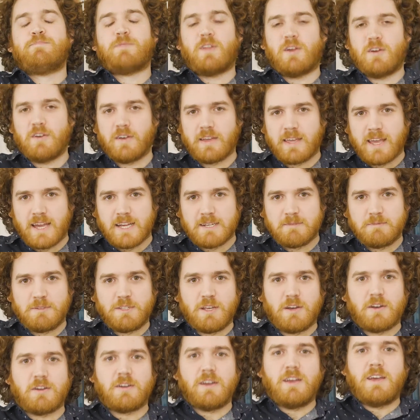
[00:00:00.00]
Okay,
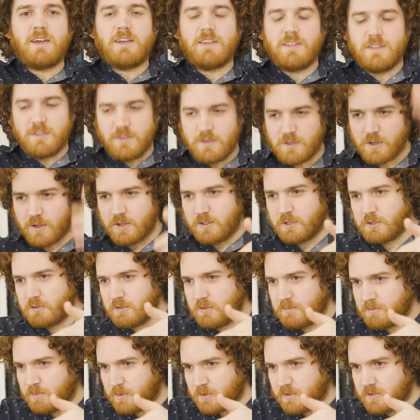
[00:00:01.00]
so you go to
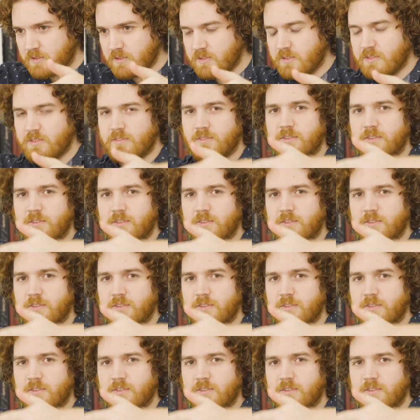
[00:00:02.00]
a booth